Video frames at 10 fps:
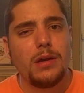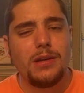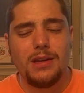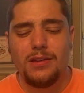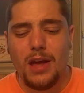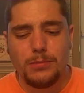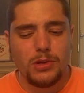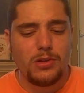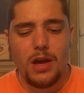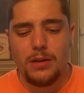I, it, I'm
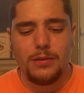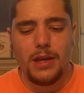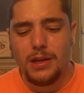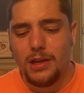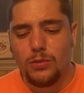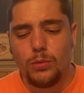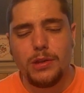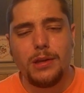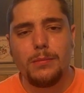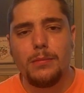just kind of like it's
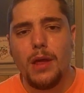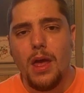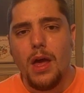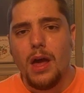one of them